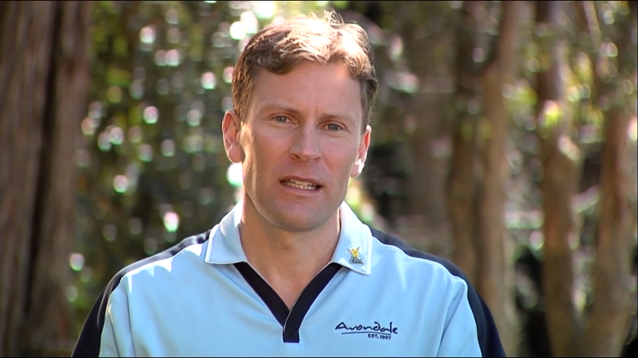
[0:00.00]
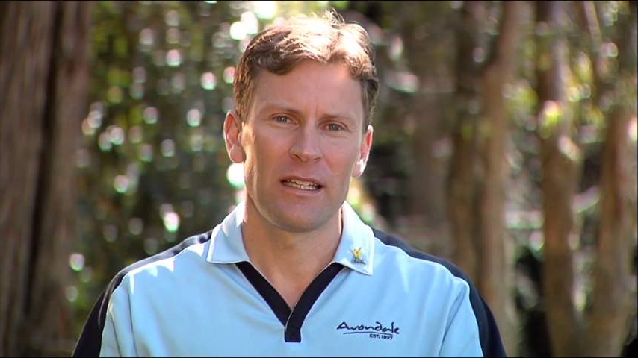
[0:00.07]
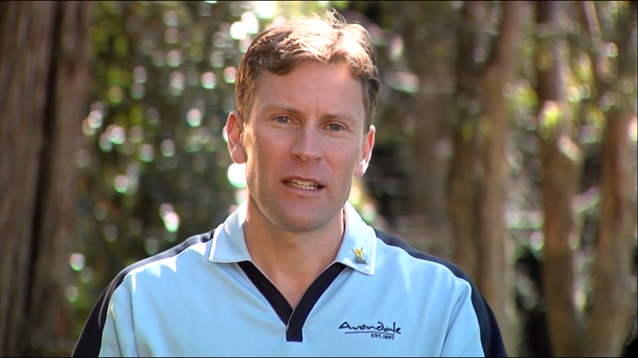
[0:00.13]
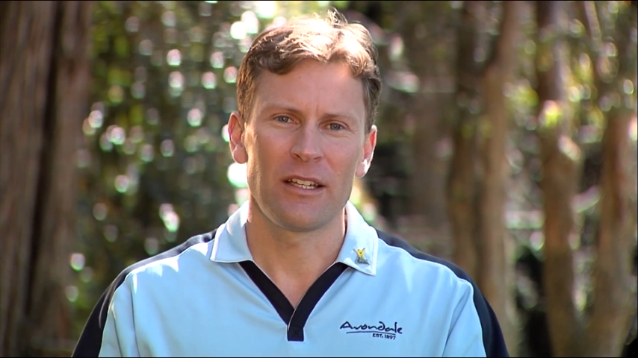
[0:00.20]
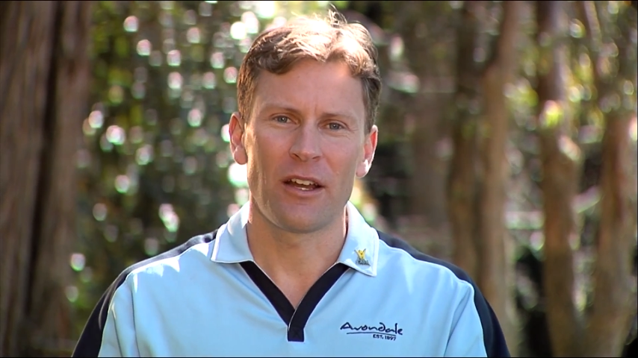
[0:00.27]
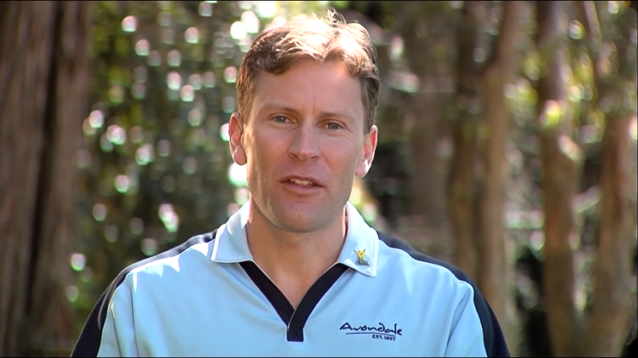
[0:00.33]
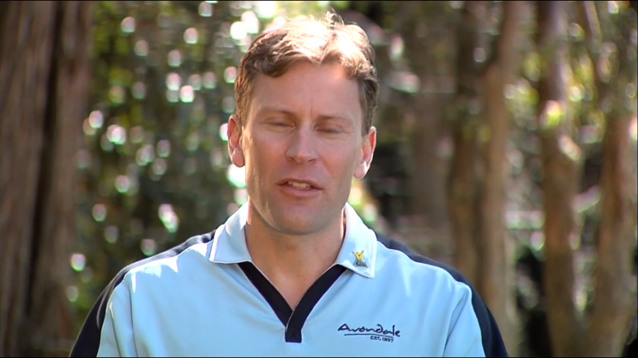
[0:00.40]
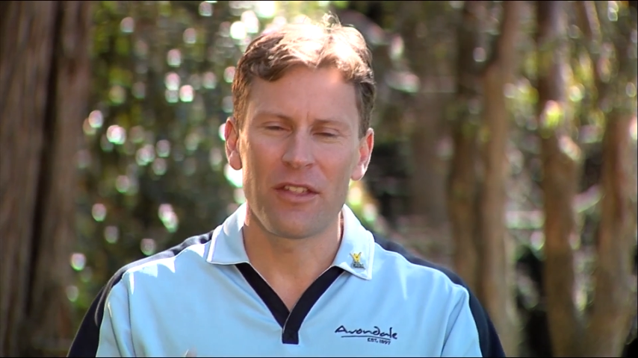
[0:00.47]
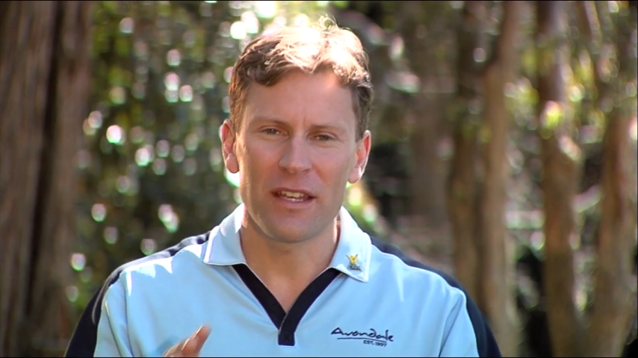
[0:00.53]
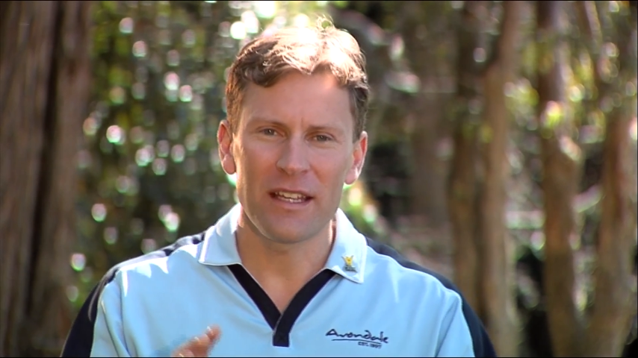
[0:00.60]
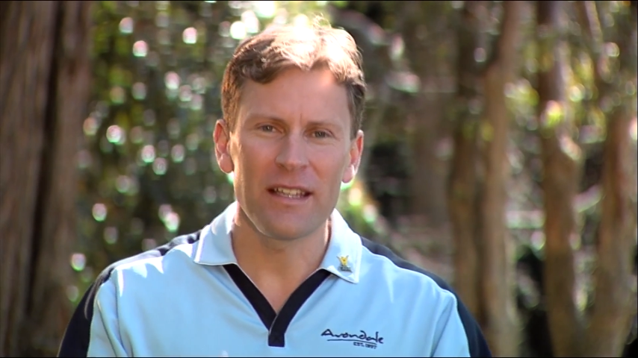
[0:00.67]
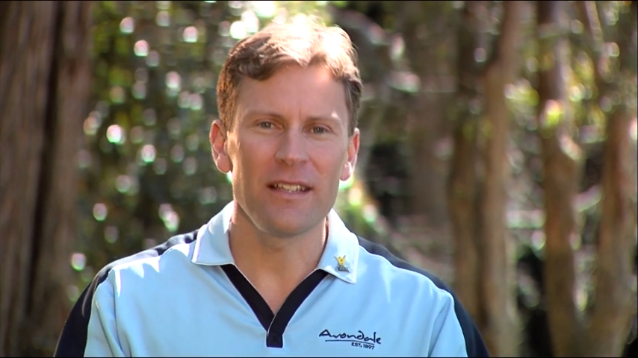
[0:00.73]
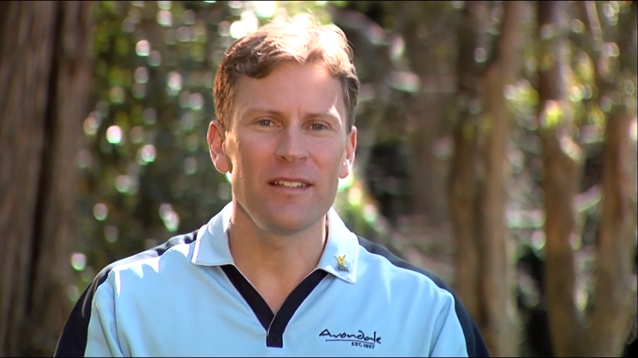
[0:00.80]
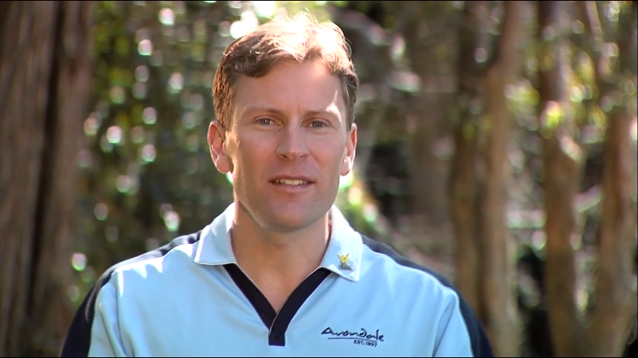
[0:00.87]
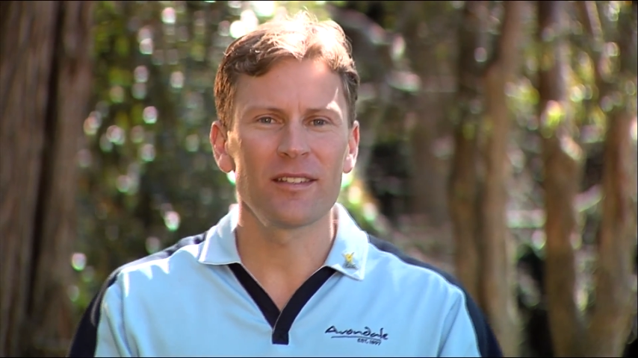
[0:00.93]
You know,
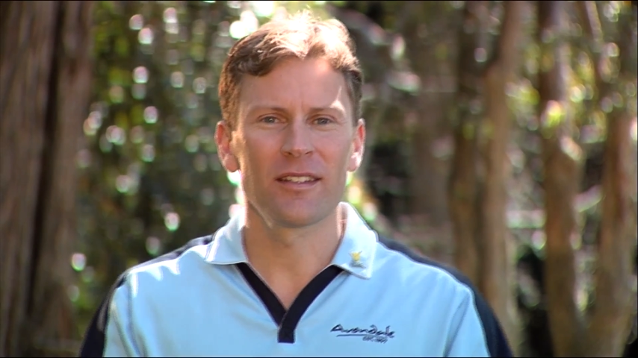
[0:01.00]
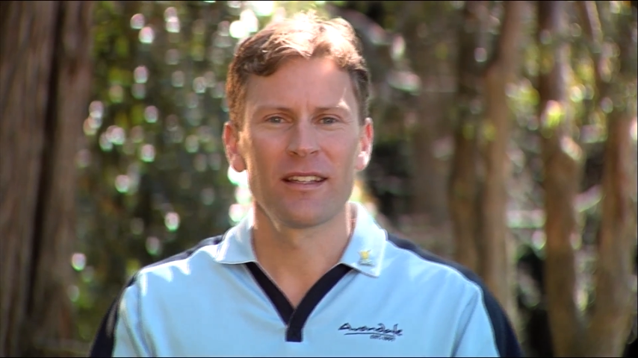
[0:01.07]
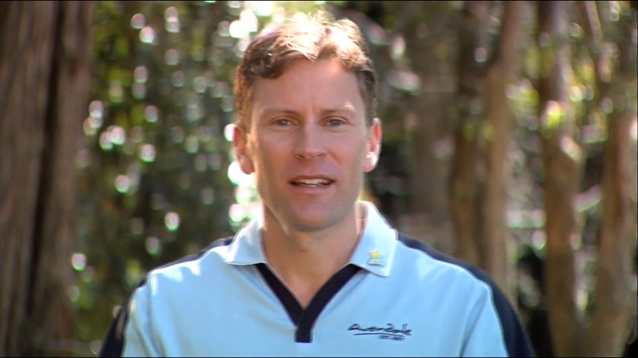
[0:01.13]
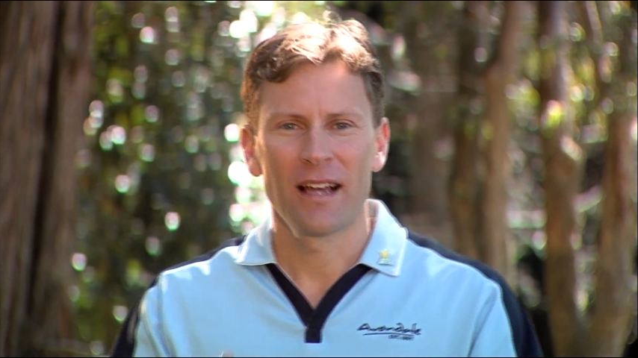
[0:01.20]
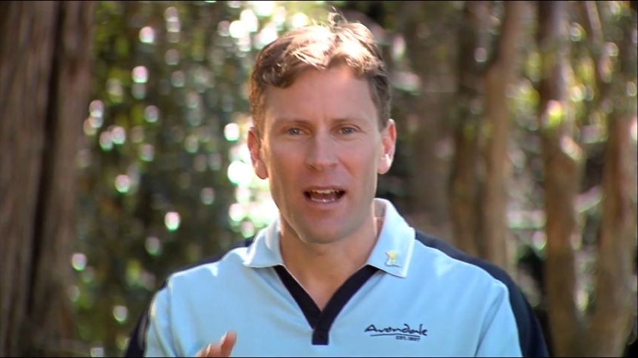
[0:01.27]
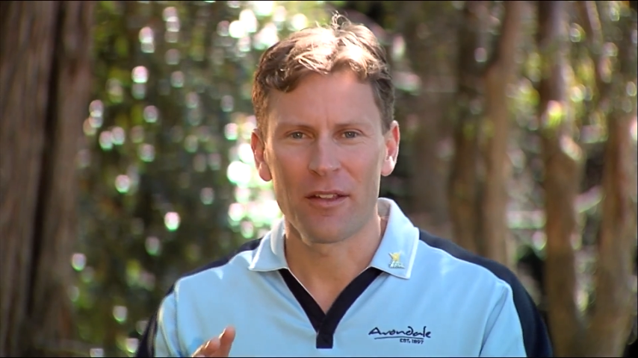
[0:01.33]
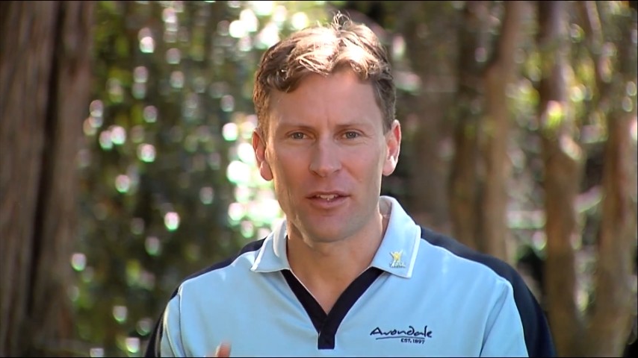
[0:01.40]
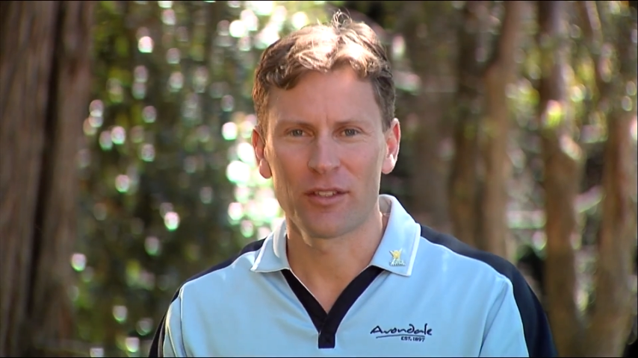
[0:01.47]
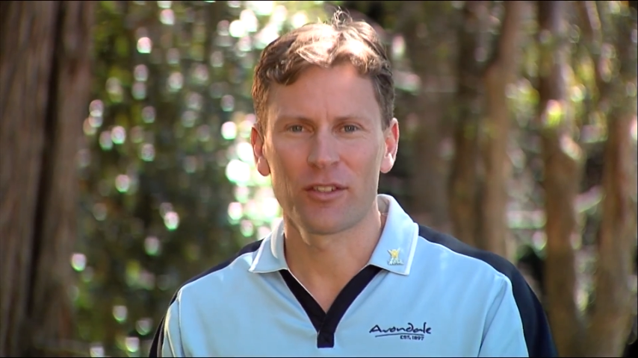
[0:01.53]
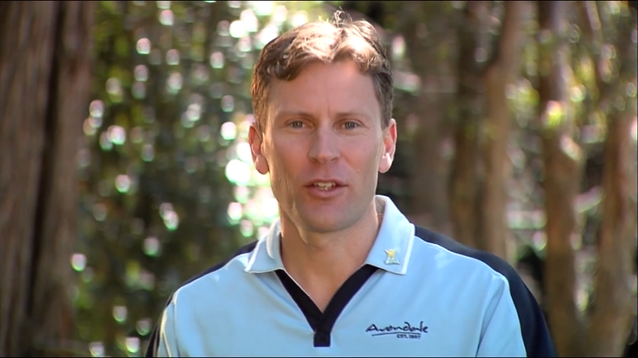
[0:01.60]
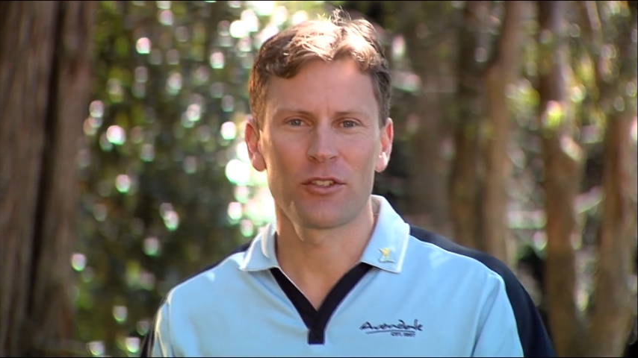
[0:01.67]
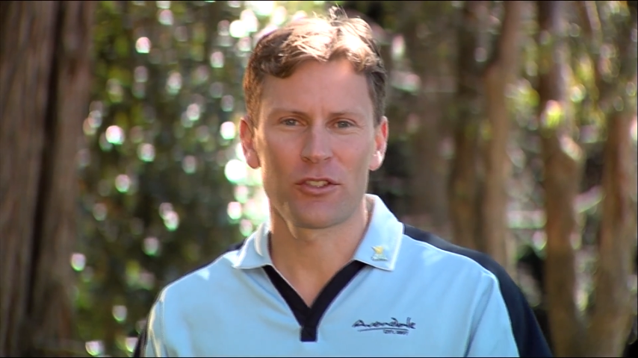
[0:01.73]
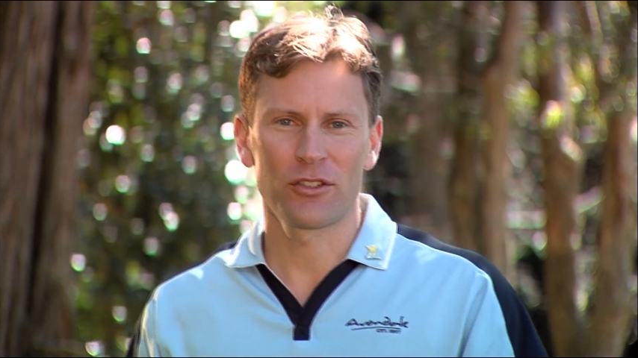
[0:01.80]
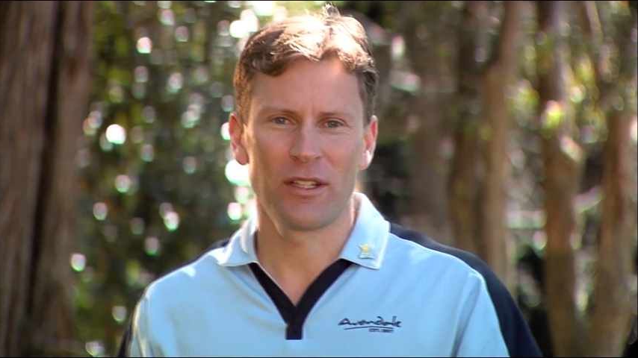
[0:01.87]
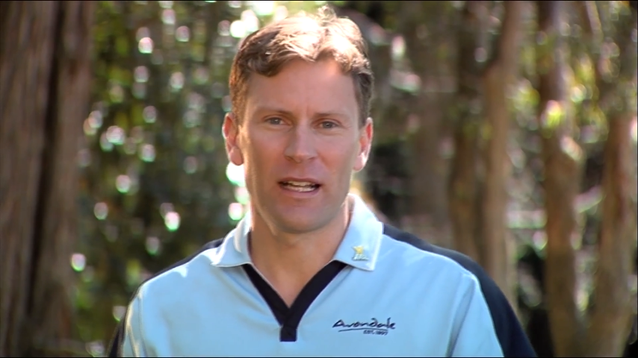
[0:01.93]
these are the
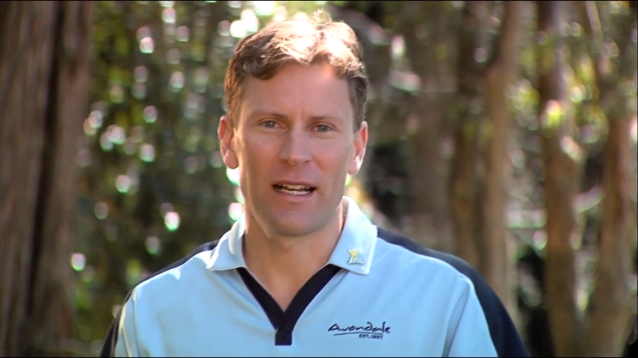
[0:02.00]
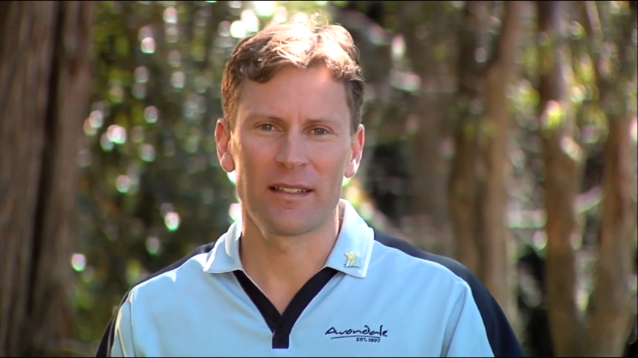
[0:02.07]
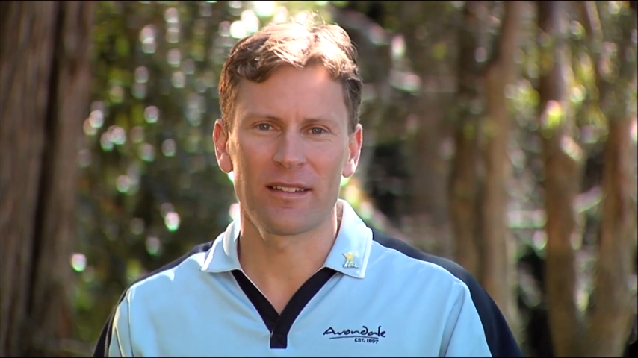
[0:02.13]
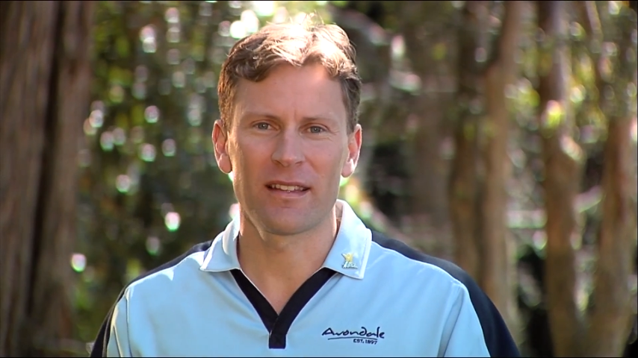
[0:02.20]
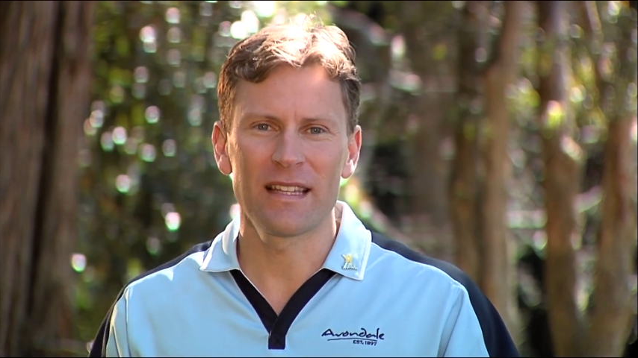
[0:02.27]
social arts.